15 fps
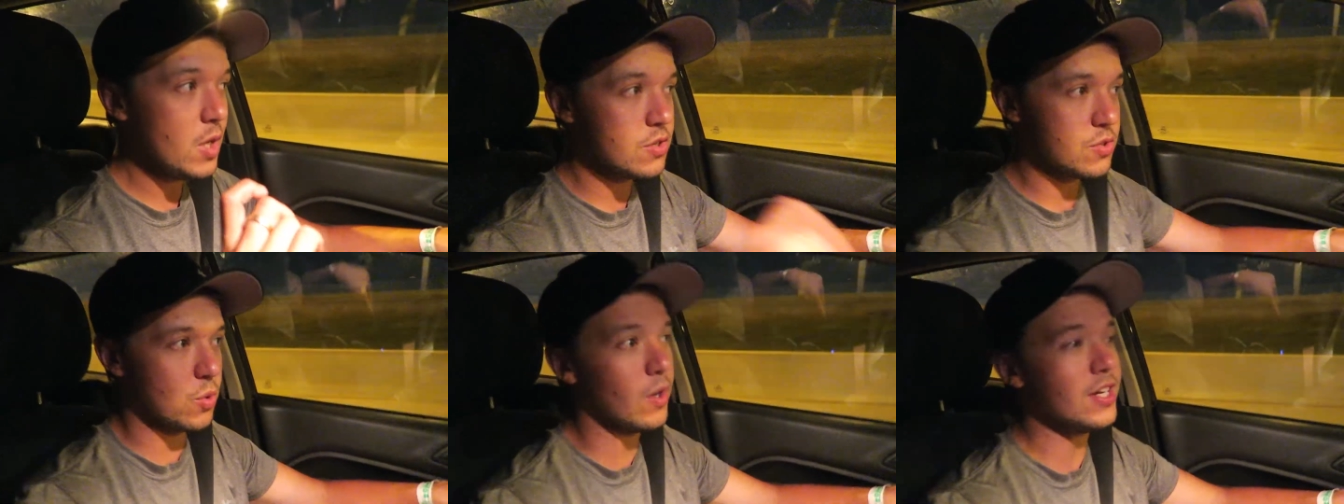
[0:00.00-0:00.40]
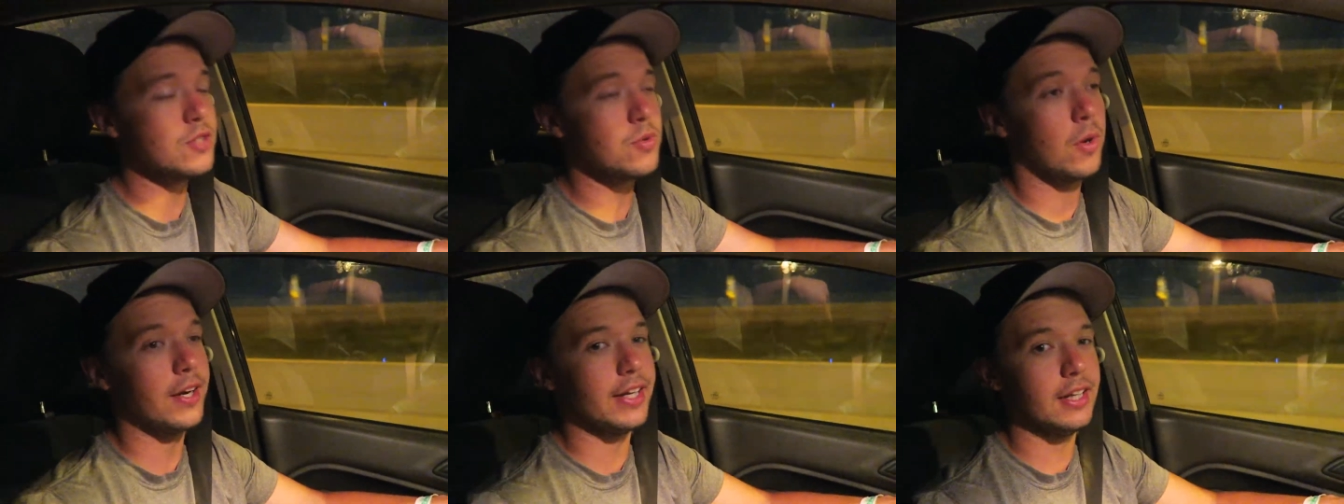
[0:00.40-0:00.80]

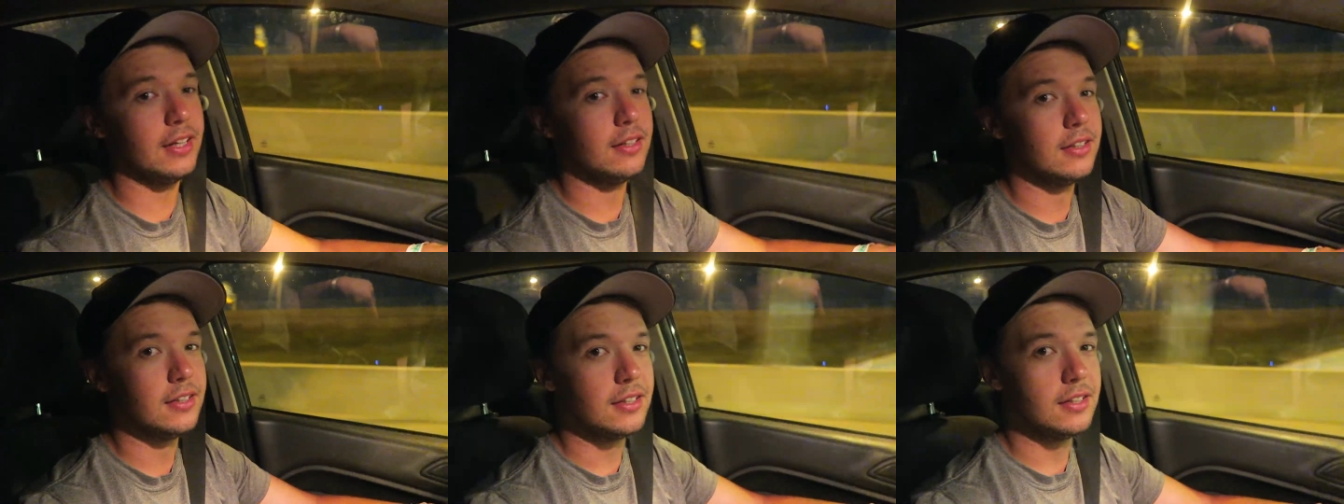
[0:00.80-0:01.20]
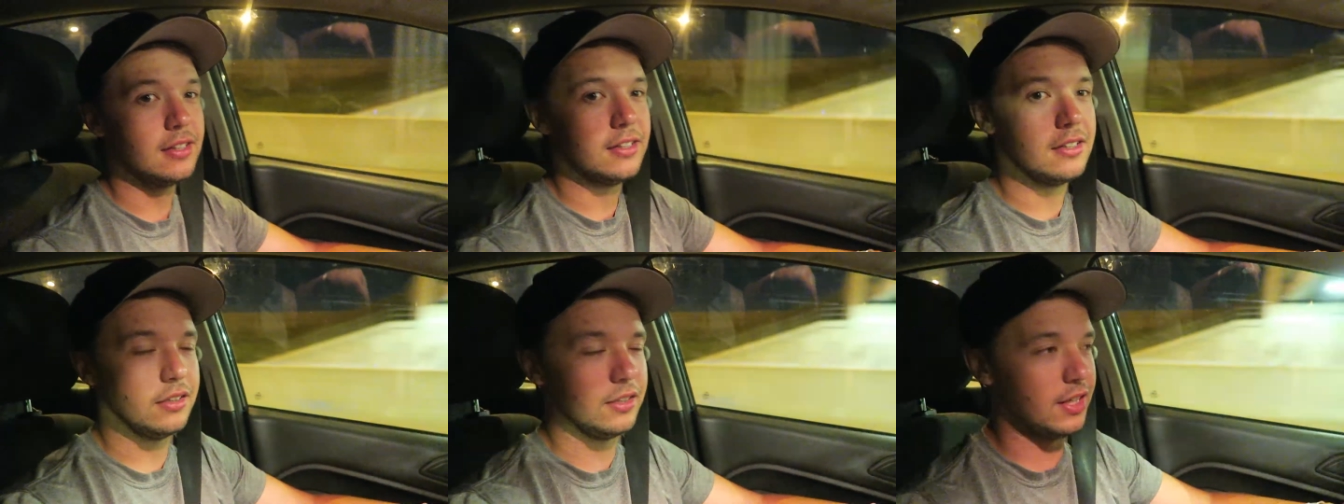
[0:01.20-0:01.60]
2020,
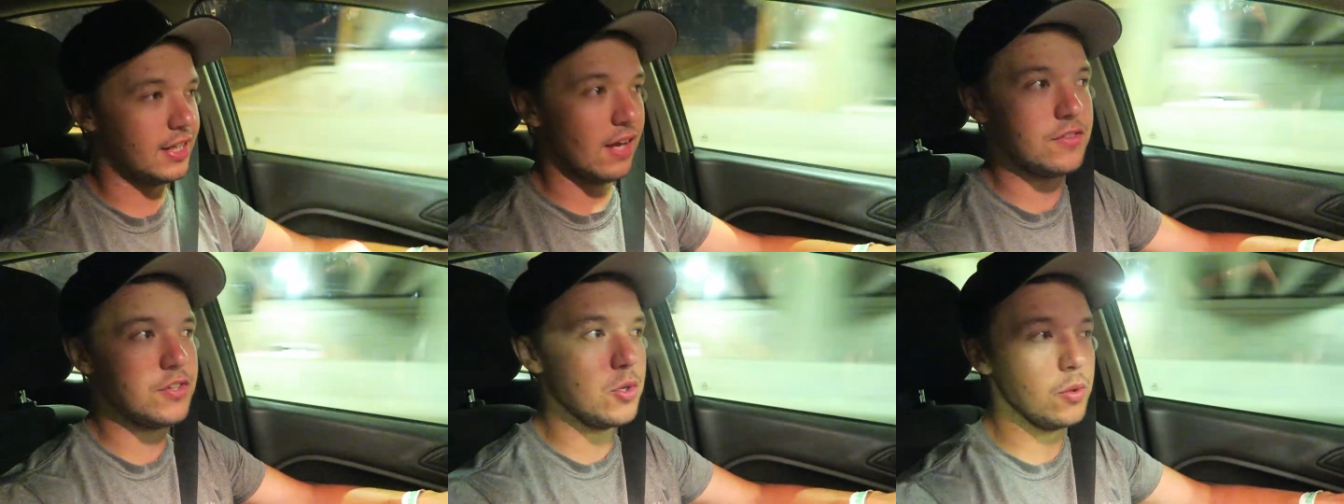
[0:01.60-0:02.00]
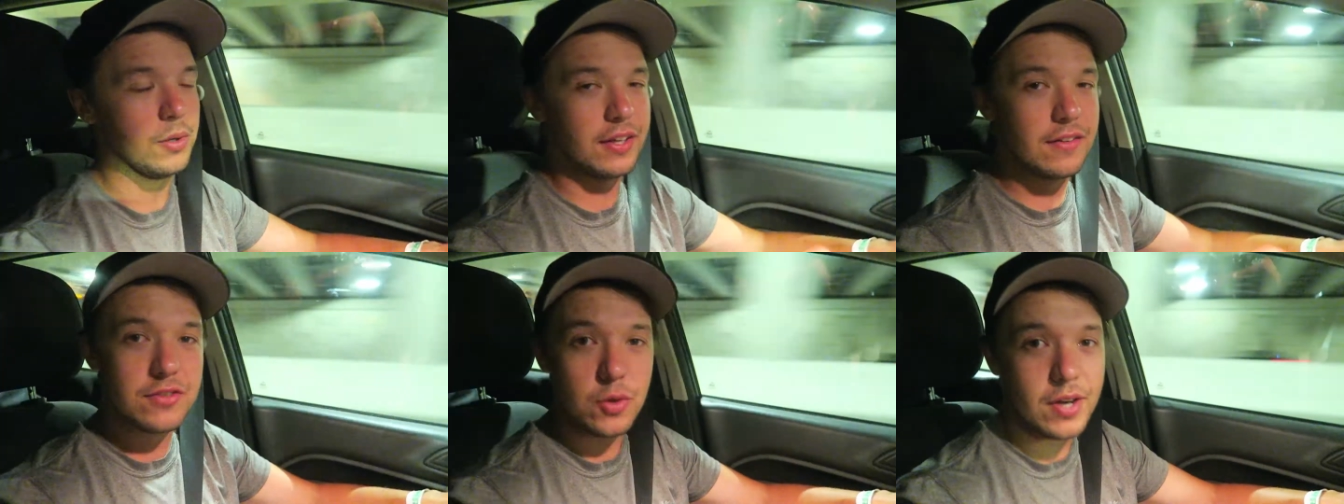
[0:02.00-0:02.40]
It gives you
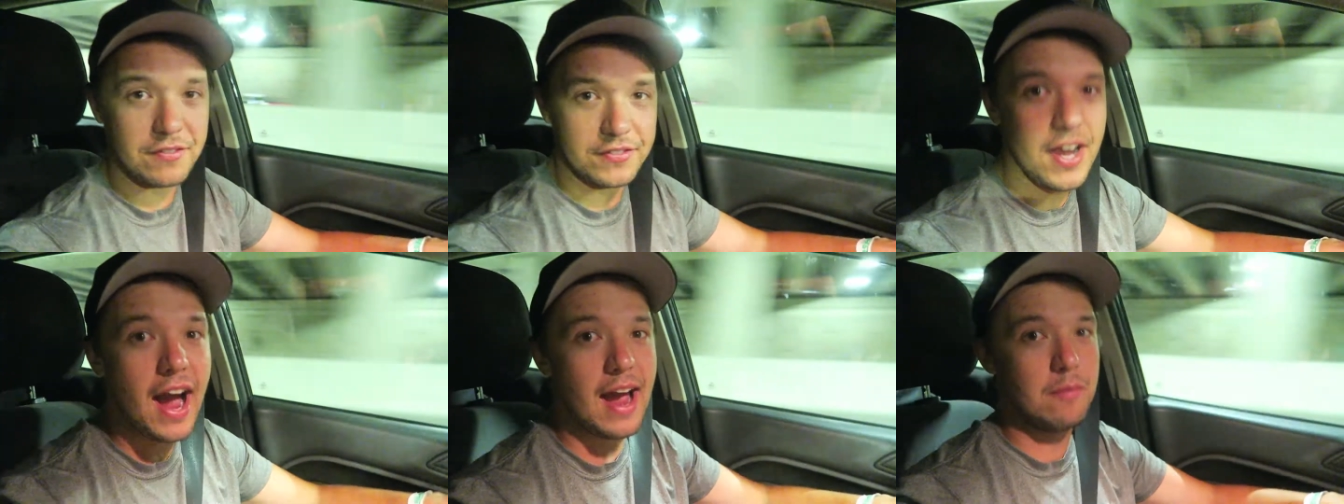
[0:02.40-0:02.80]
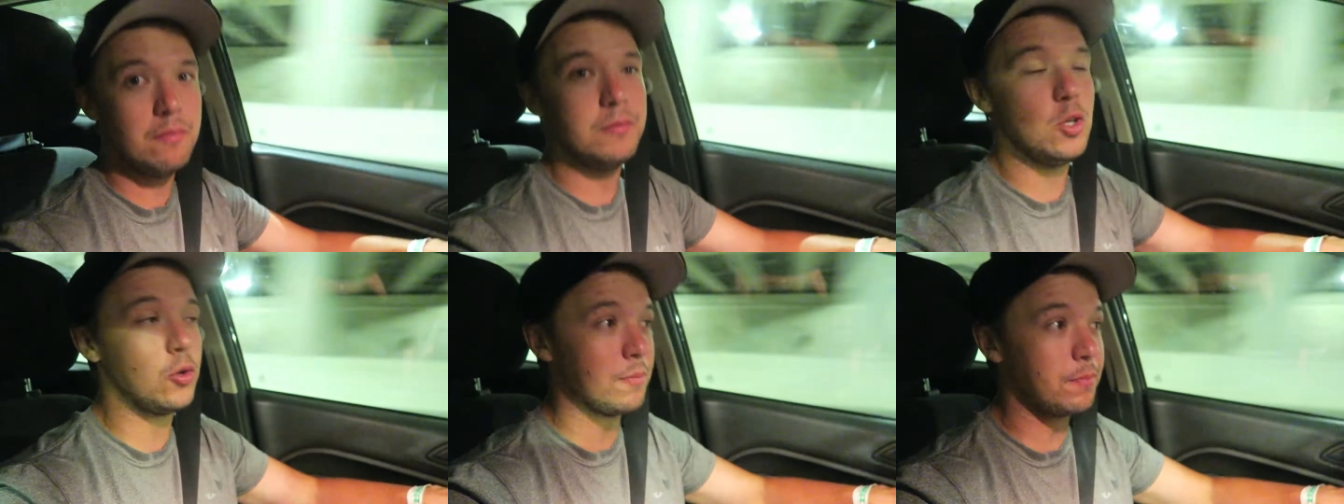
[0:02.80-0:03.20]
enough
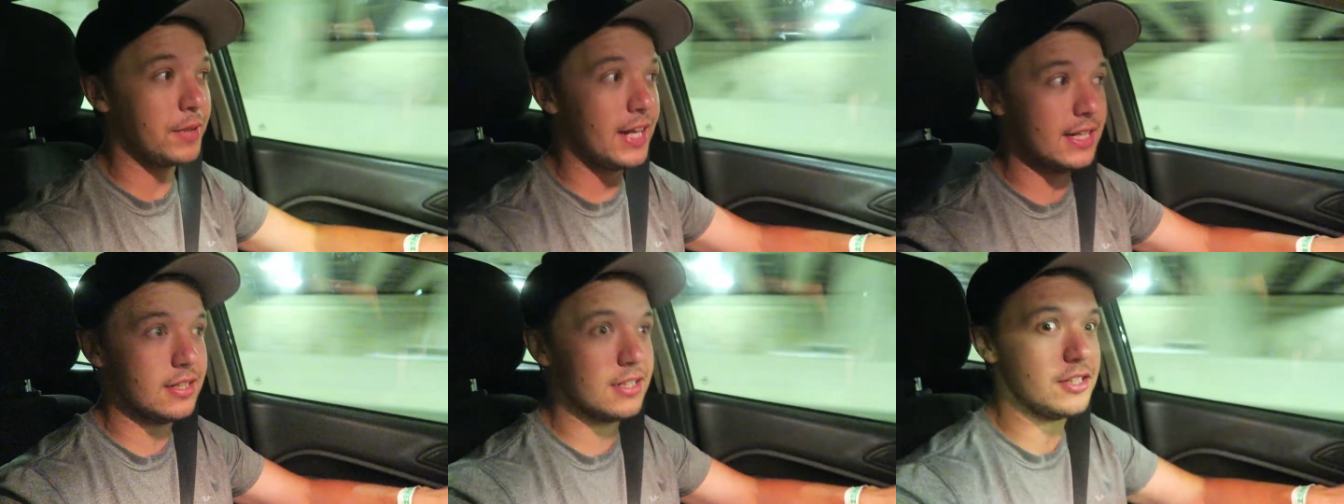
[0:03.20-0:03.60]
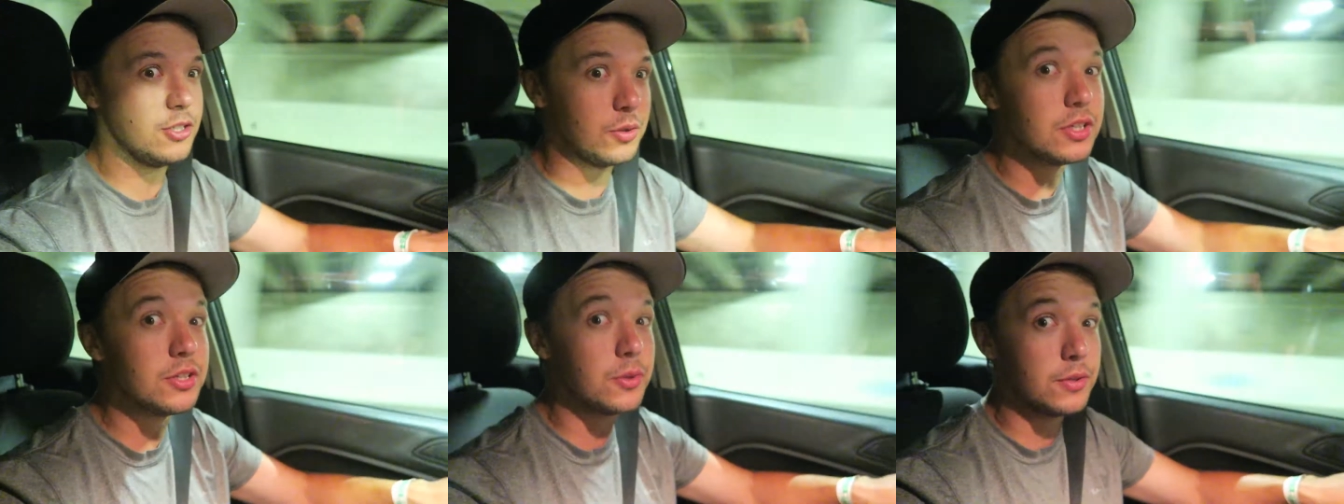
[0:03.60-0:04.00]
time. You can plan this.
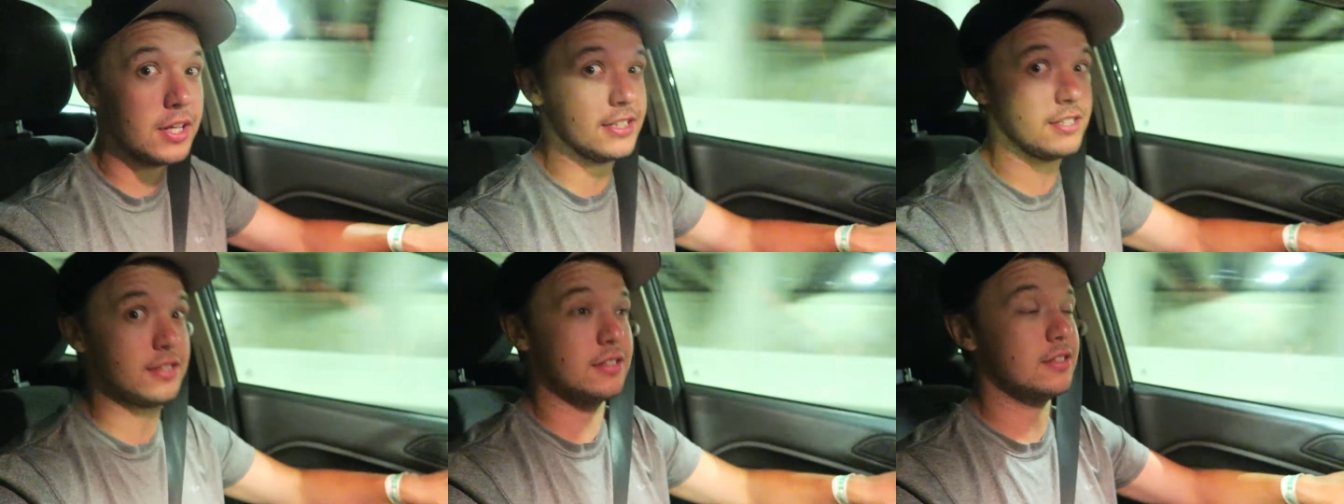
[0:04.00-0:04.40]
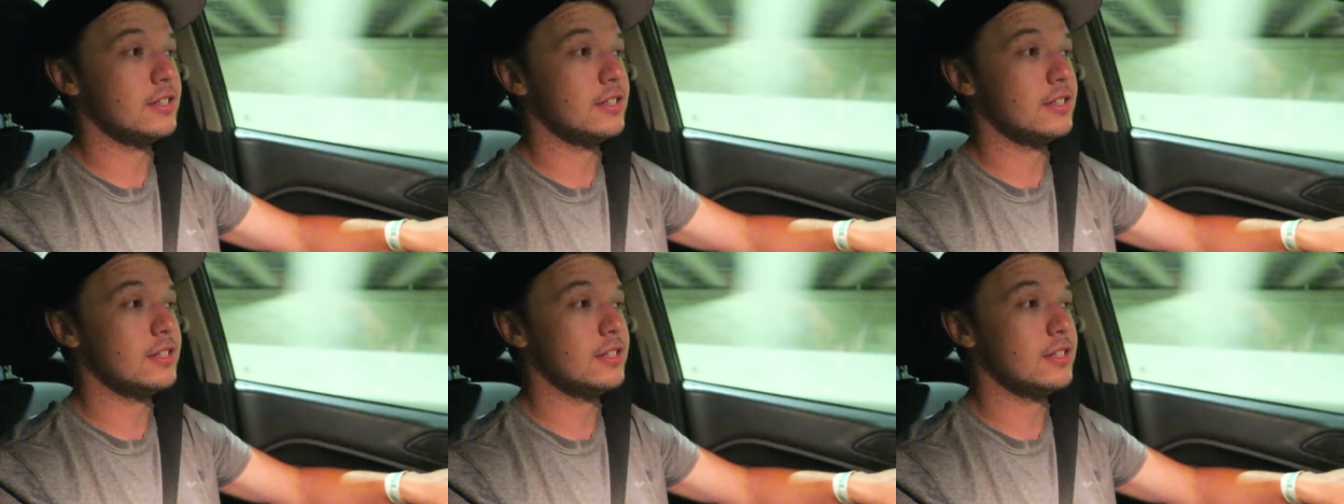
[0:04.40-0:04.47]
You can do this.